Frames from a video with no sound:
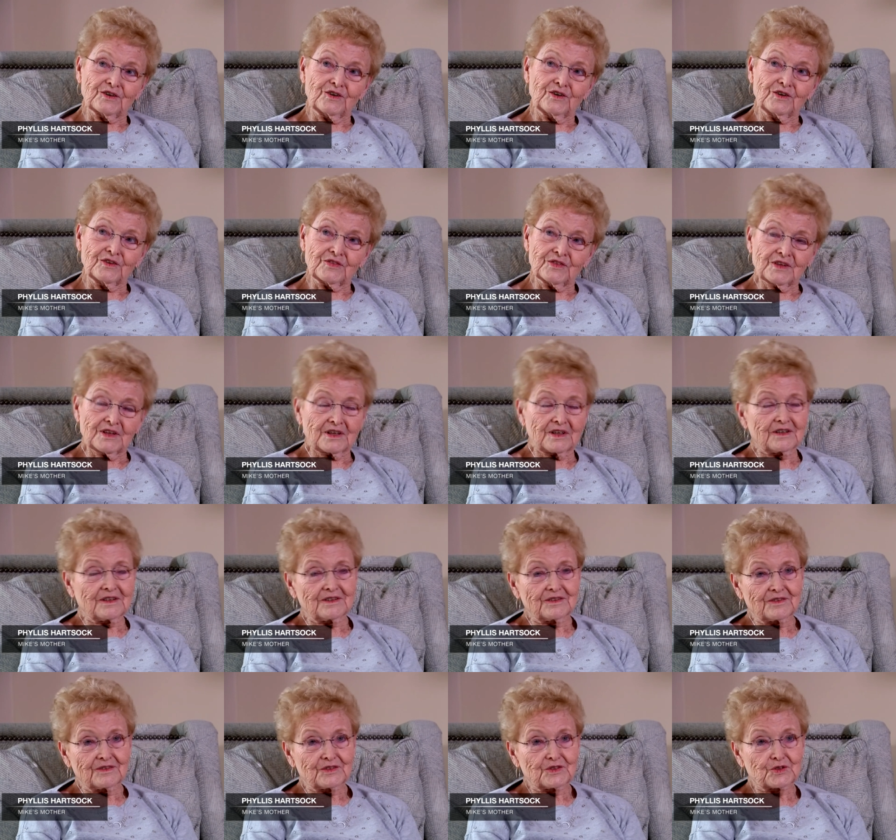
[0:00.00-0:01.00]
of on the
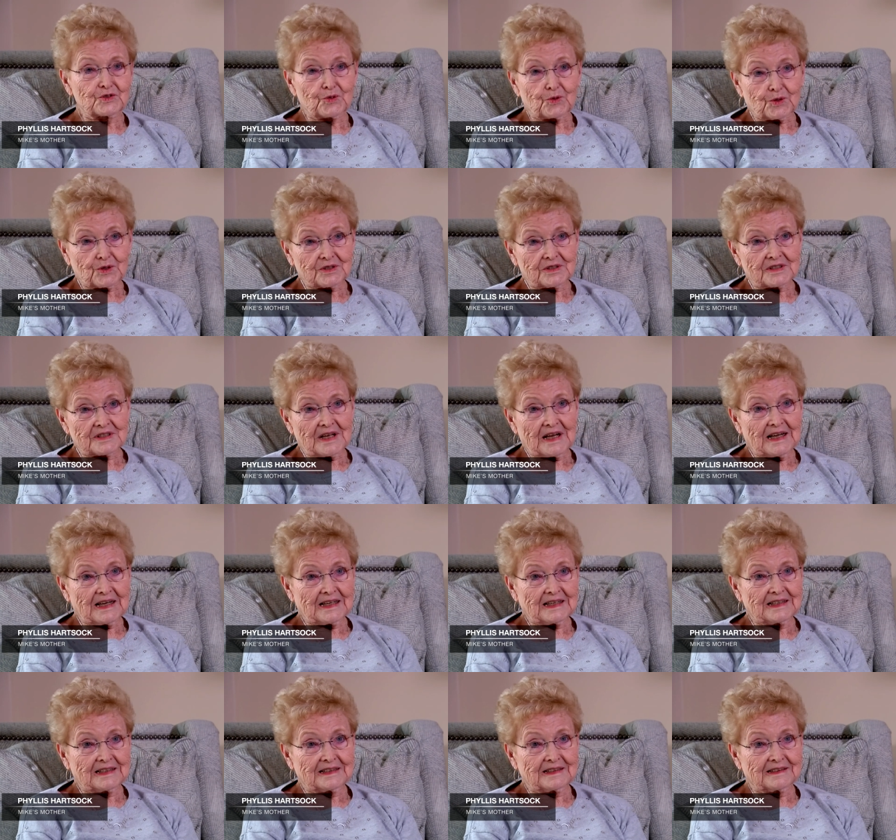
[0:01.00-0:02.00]
short
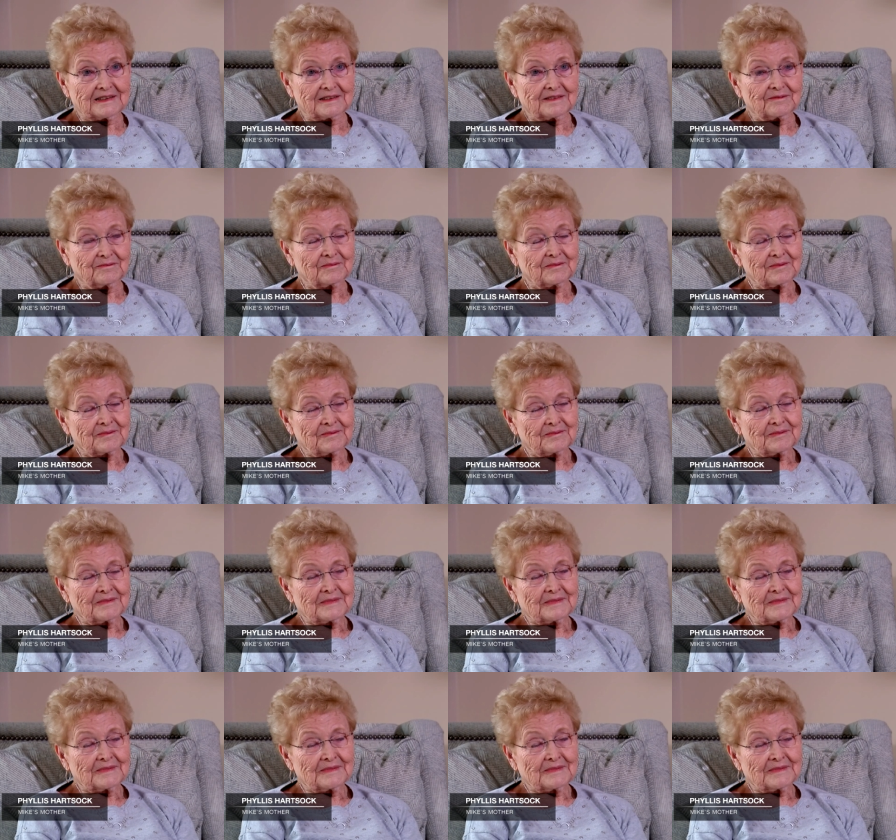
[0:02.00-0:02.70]
side. Dave